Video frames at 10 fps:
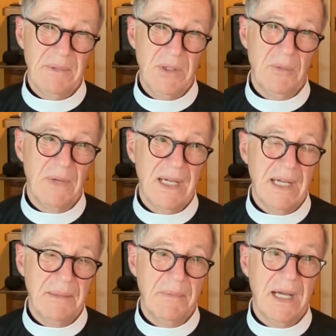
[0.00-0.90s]
you know,
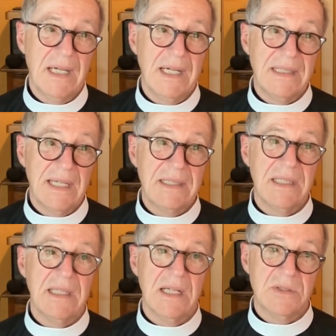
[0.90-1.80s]
my my
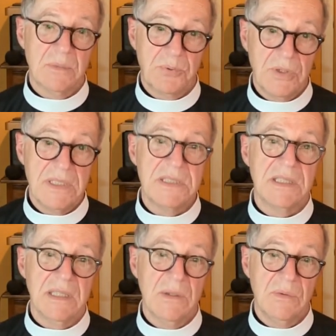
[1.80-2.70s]
identity as a
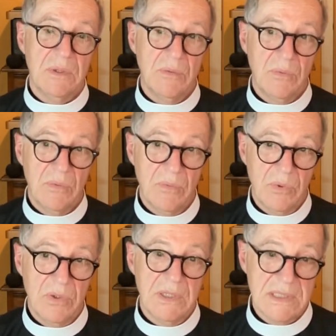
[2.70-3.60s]
priest in
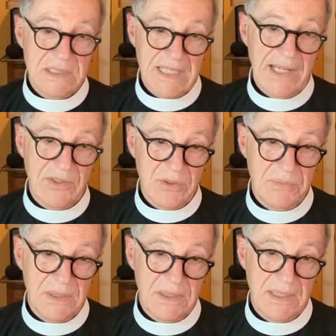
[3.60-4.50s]
word and
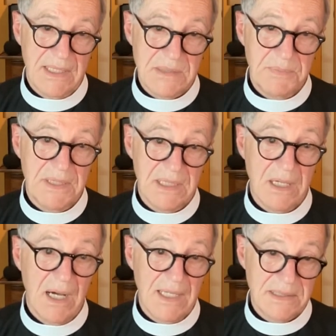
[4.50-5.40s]
sacrament has been the
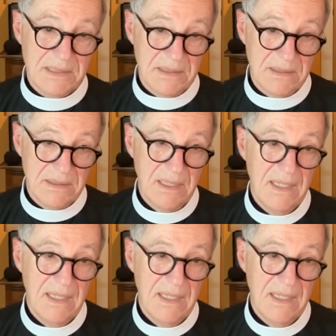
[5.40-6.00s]
constant.